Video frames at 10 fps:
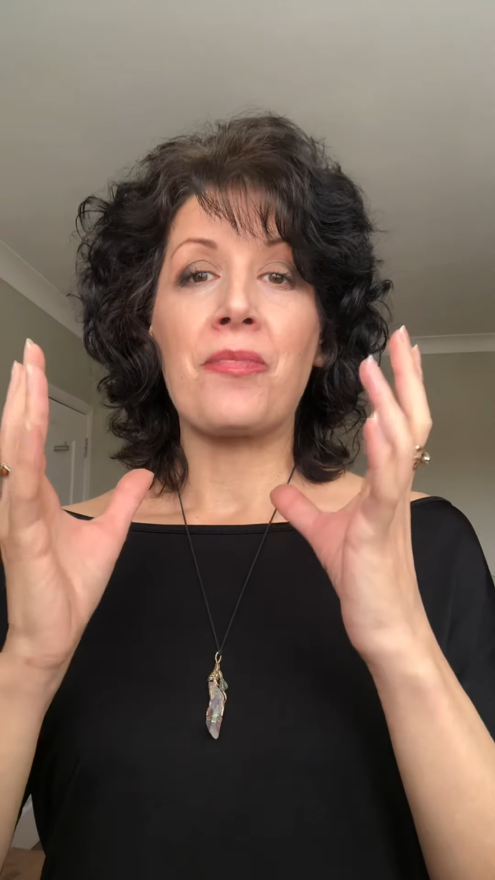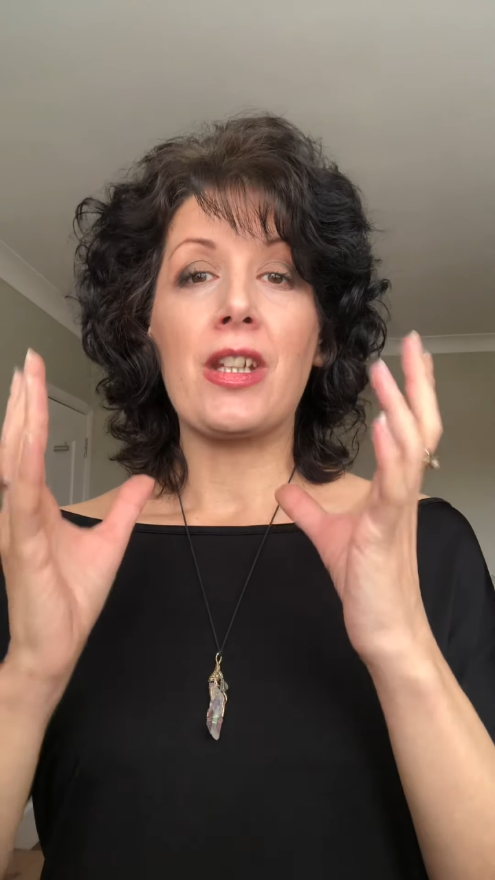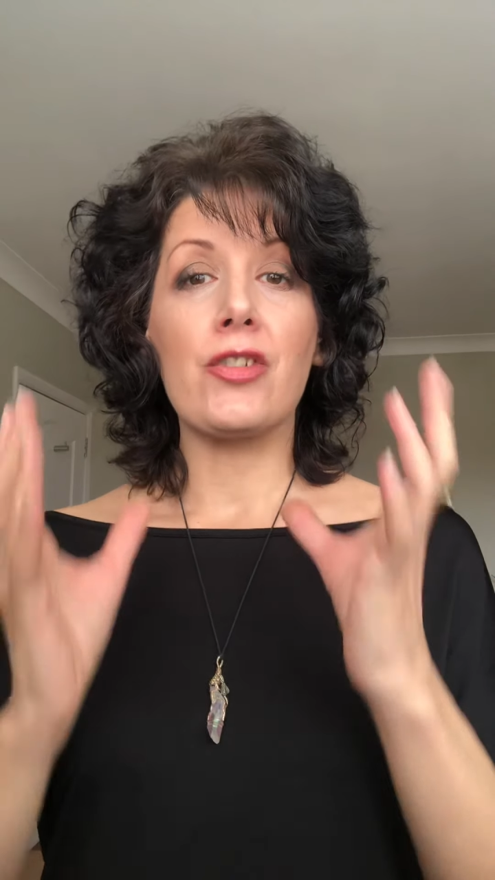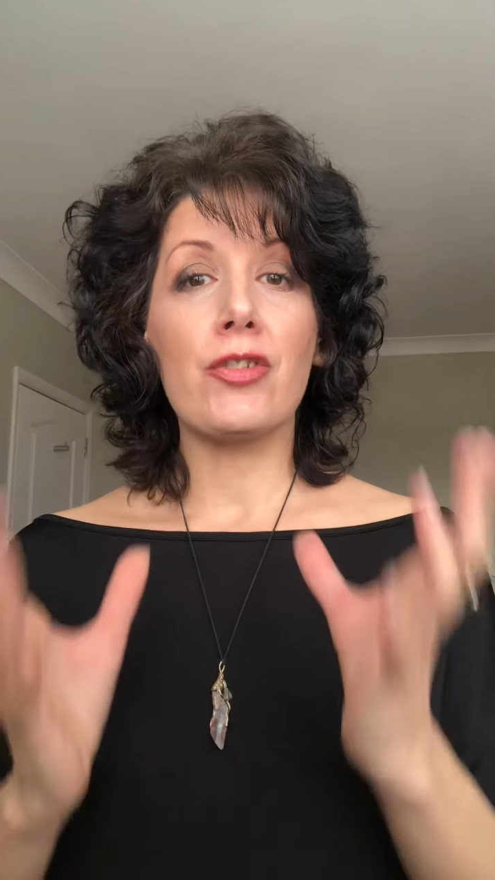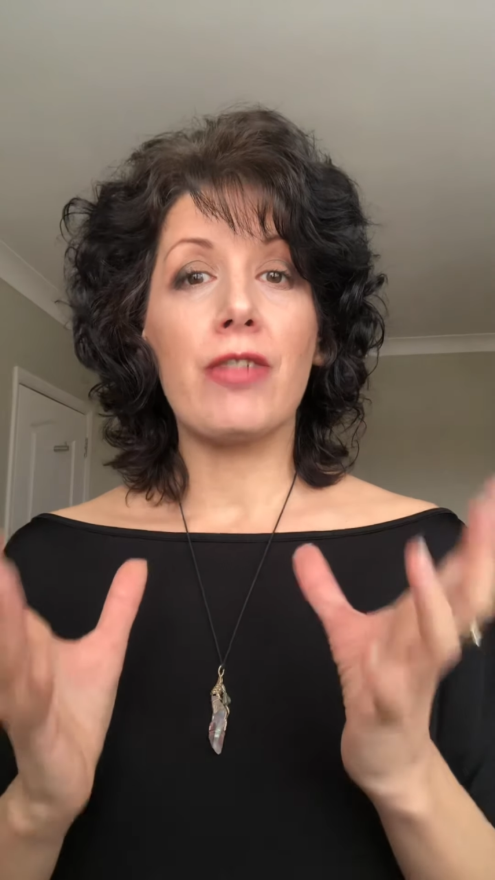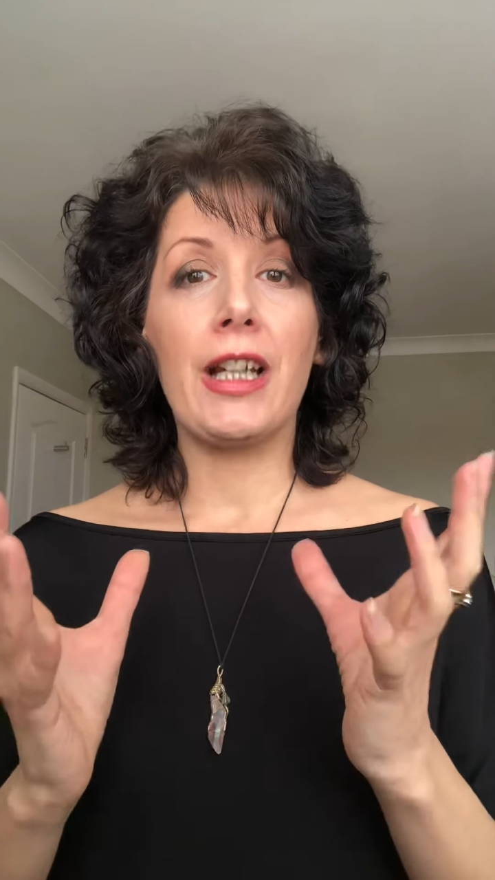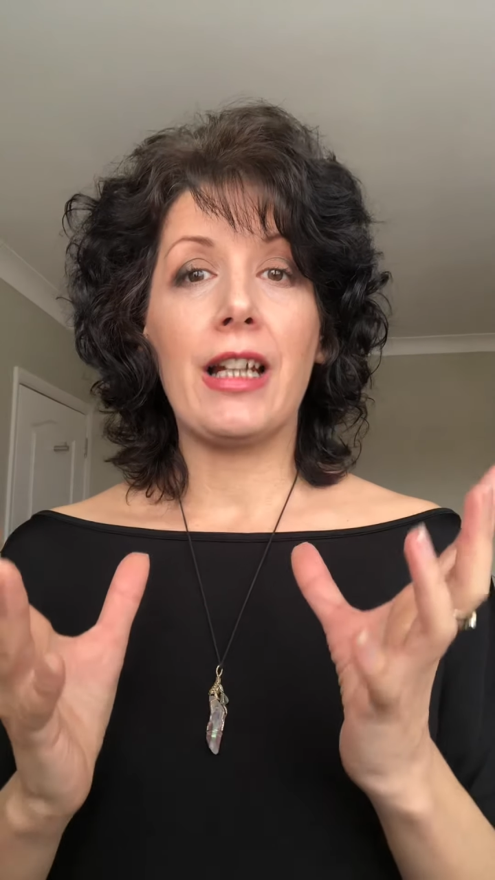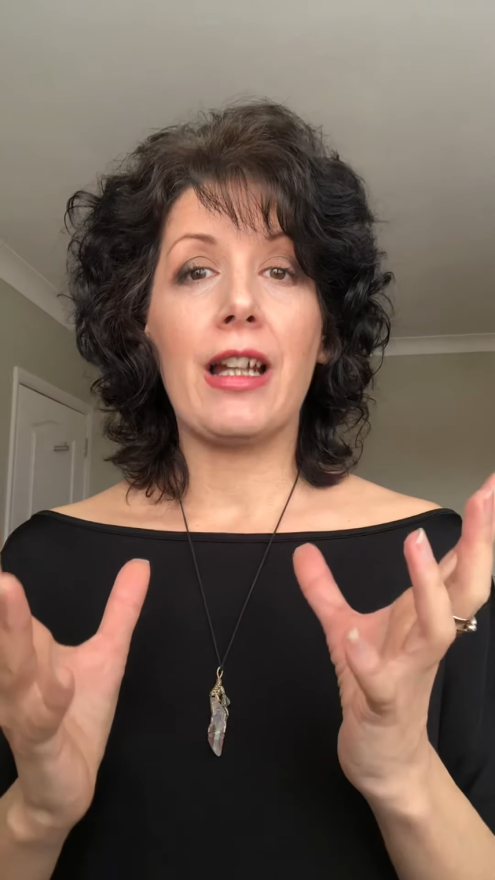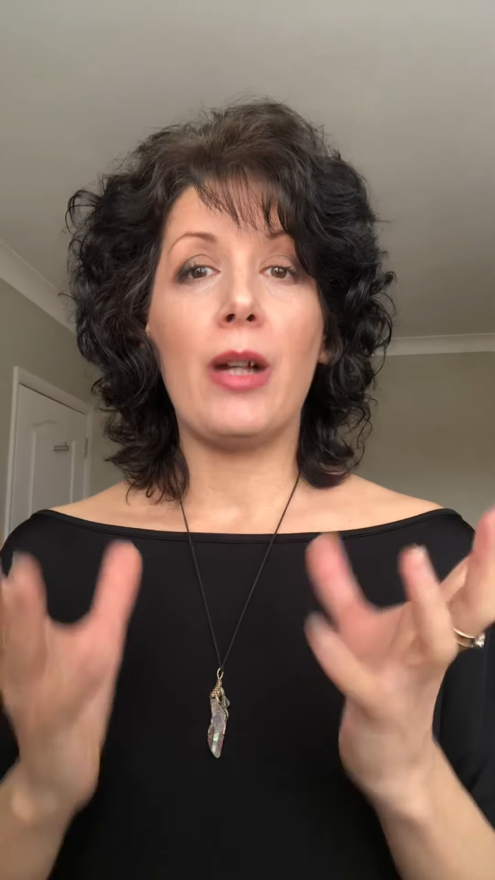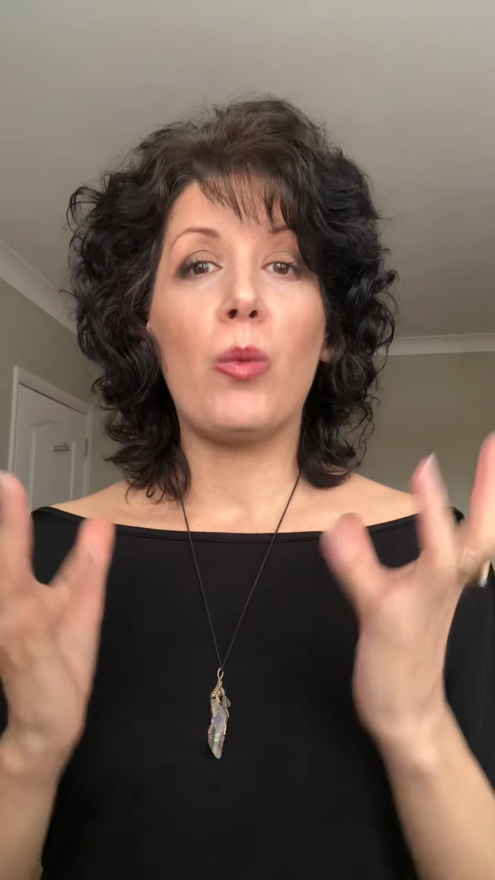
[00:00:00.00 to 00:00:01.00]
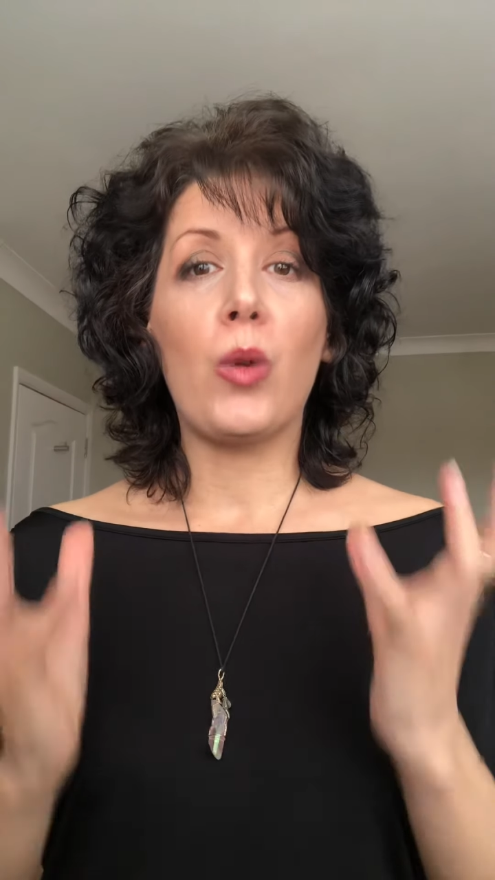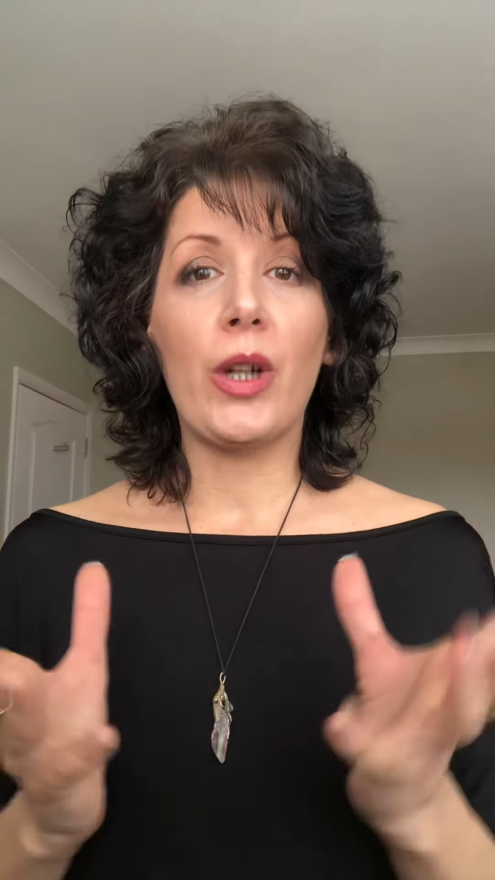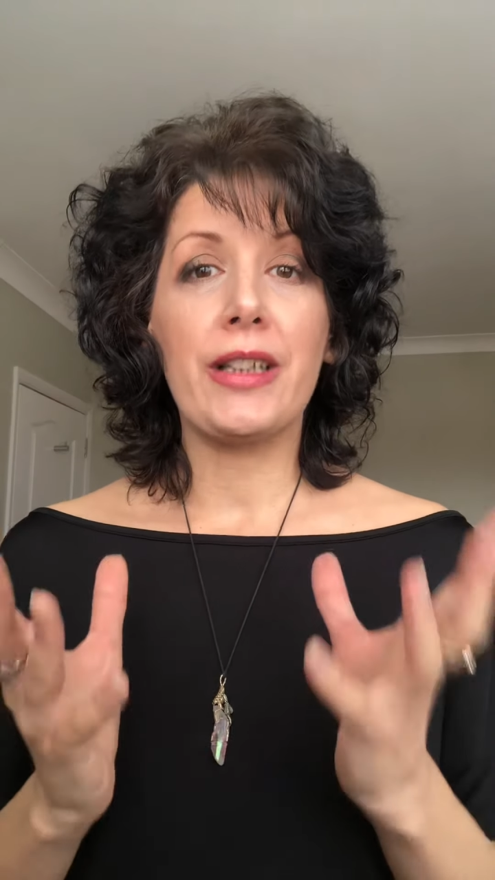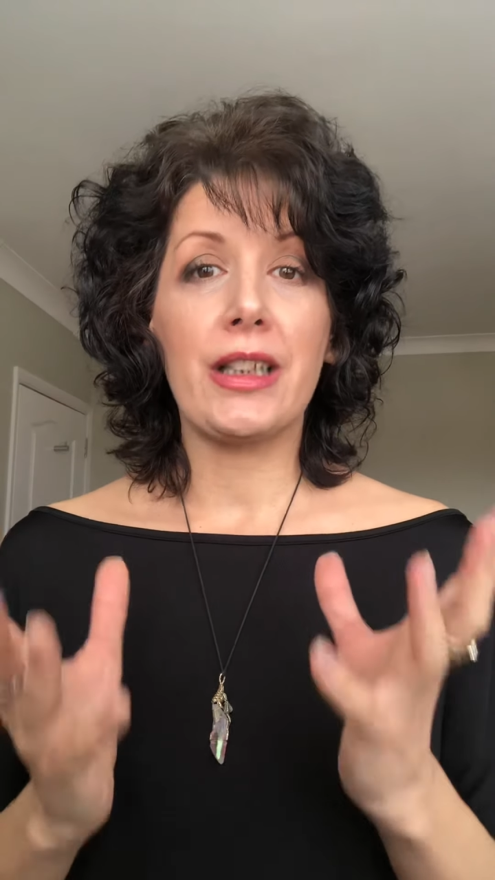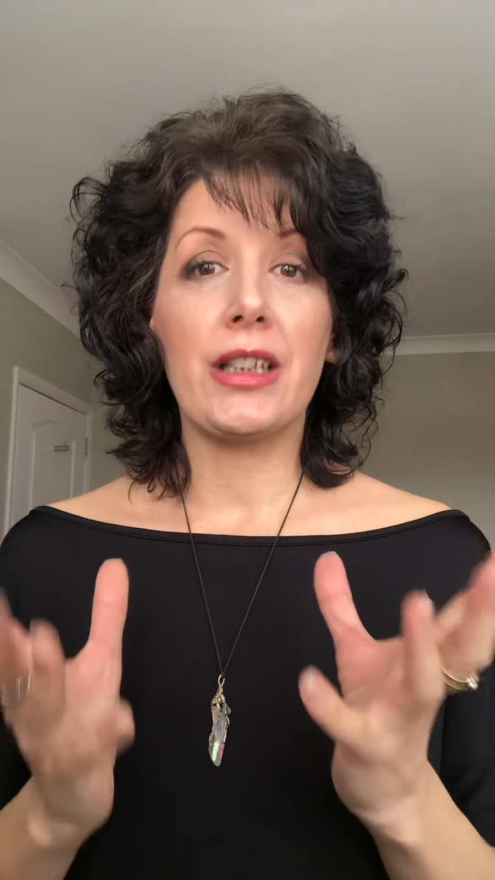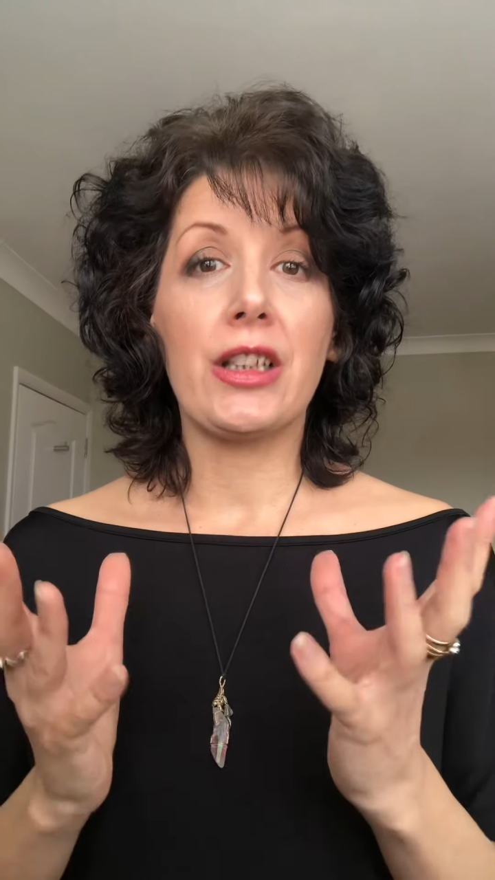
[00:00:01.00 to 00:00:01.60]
And it's really like, what is the